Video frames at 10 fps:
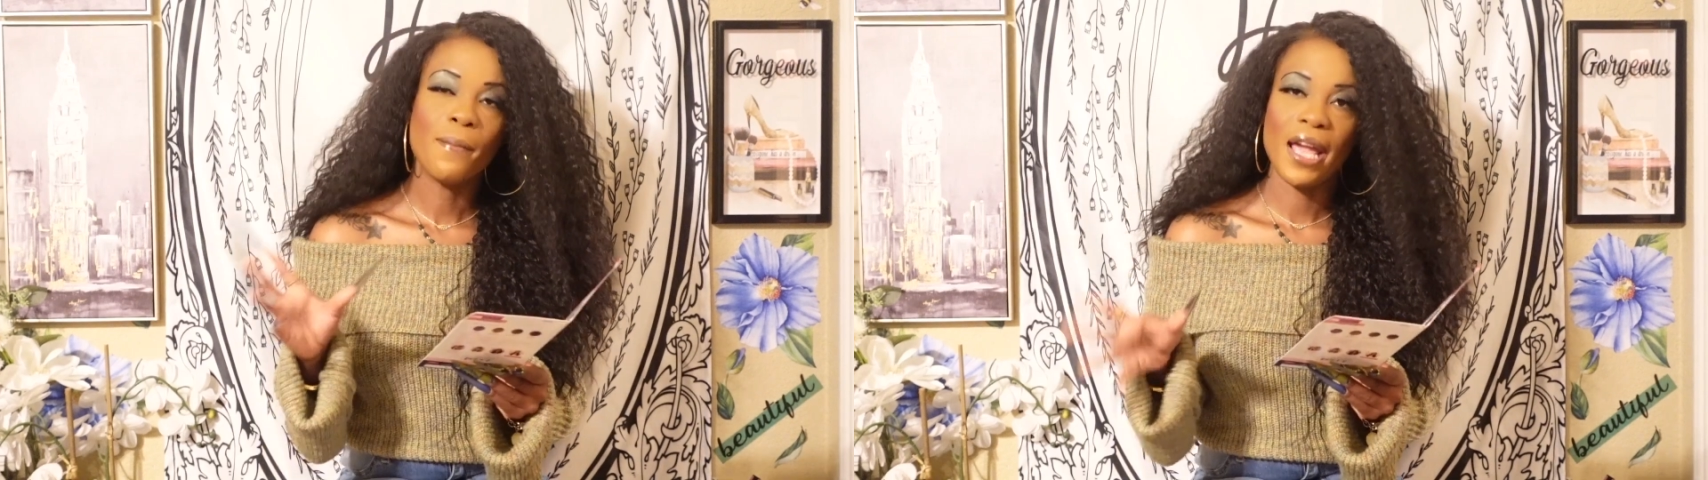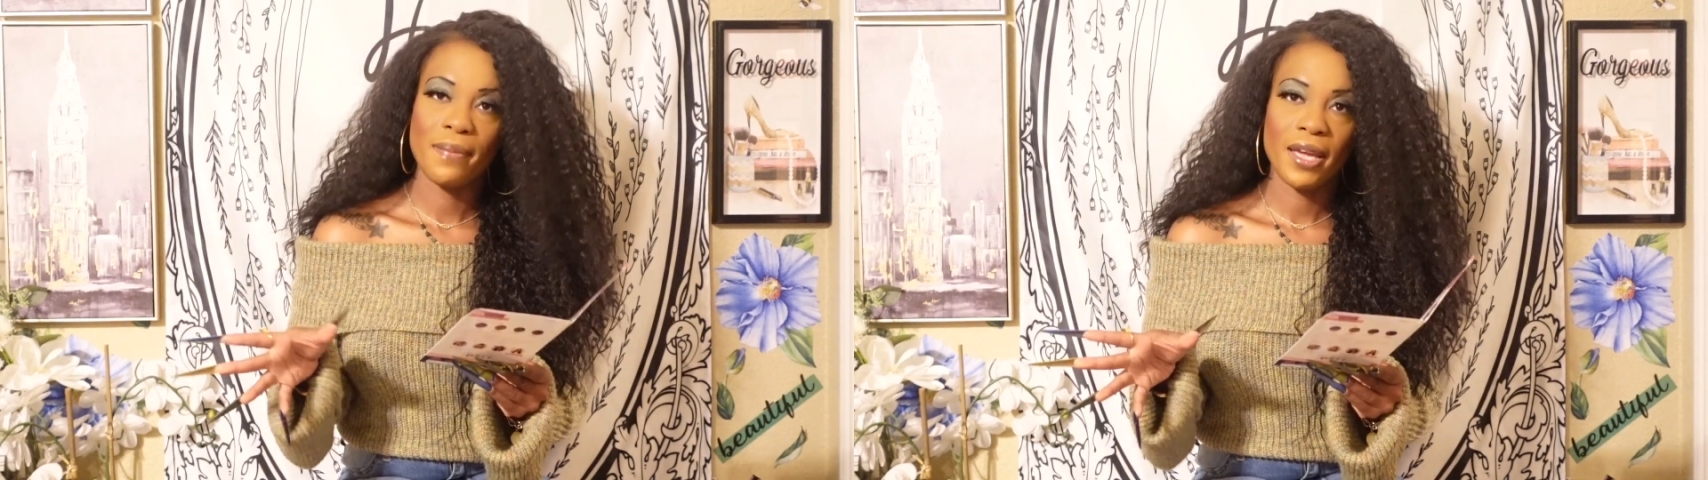
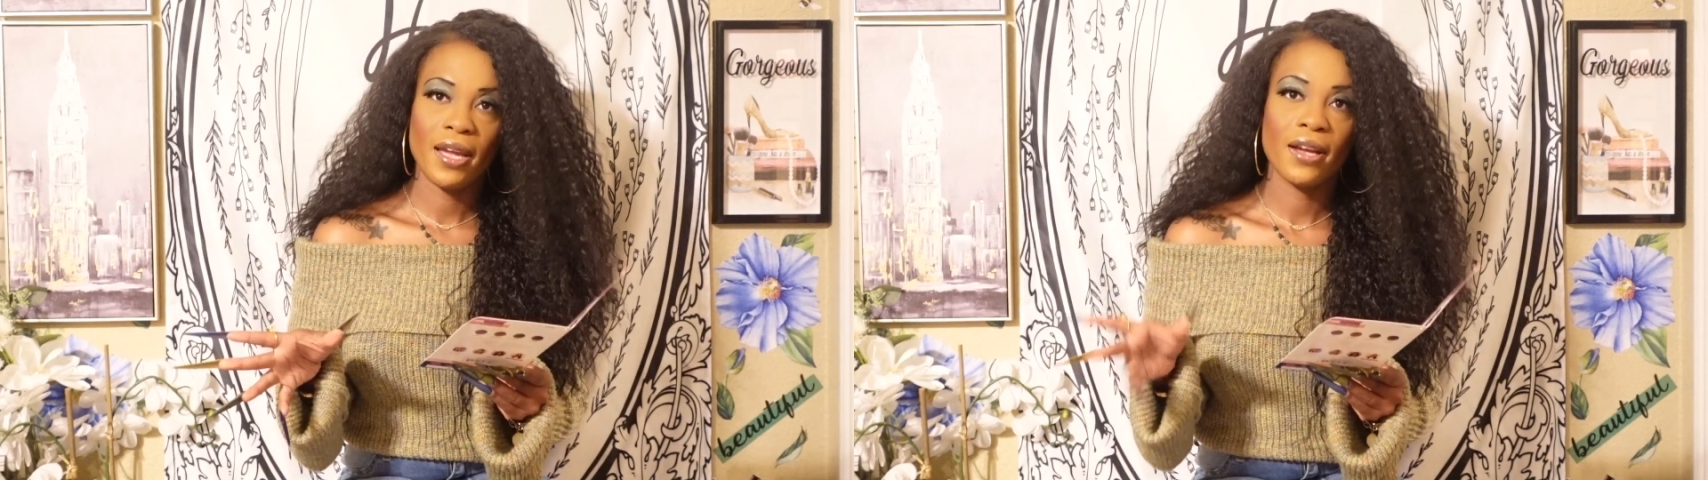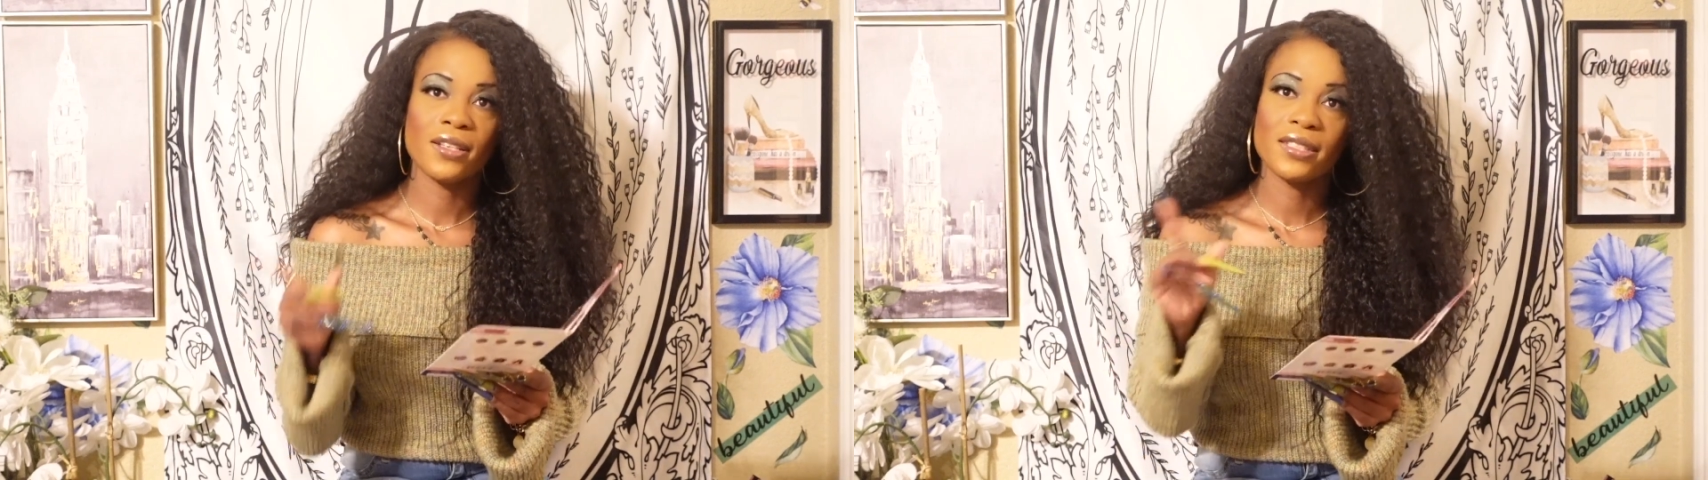Baby
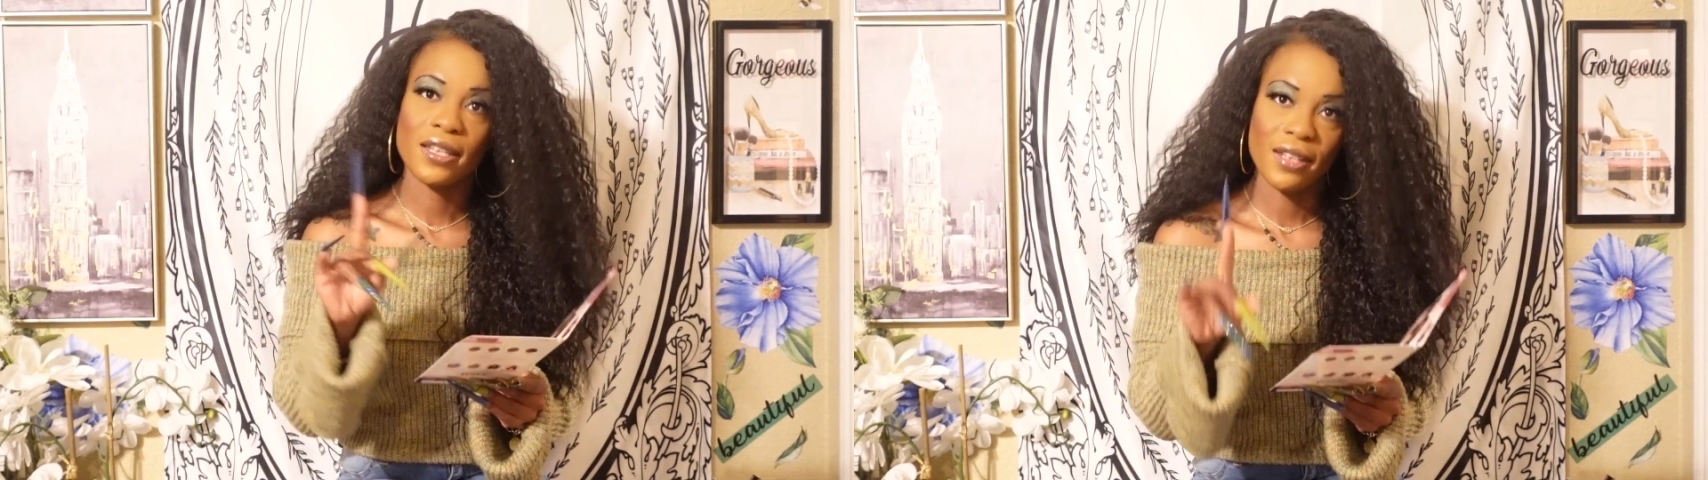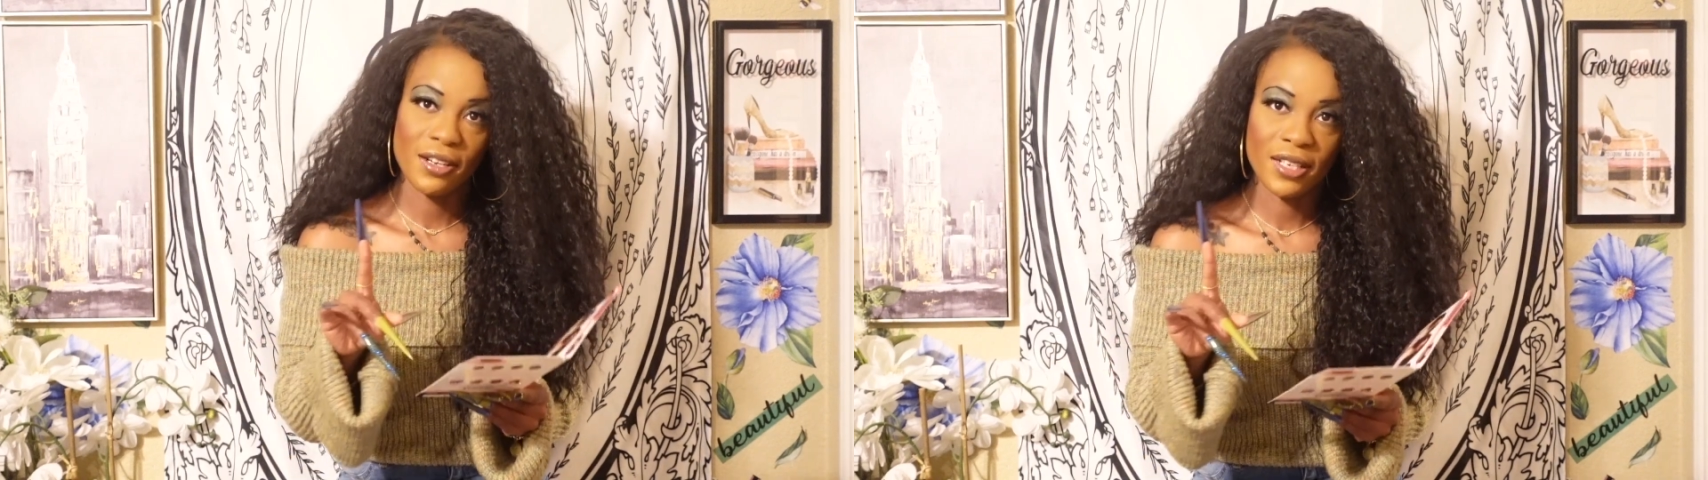hairs,
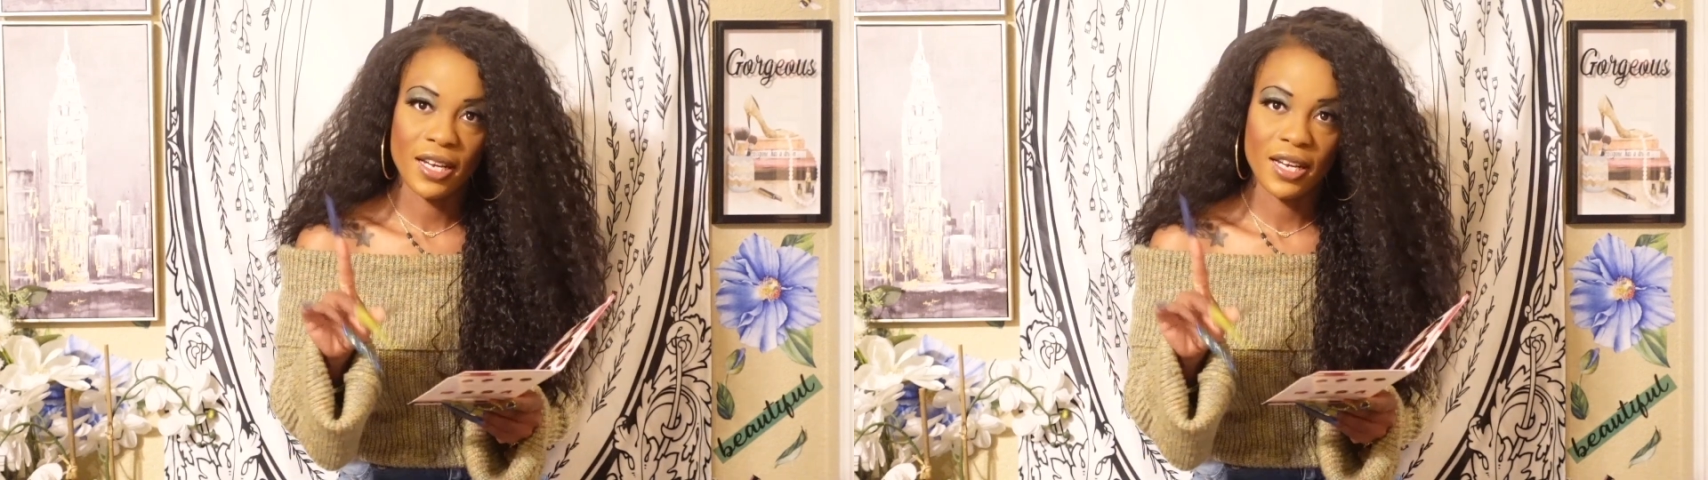they're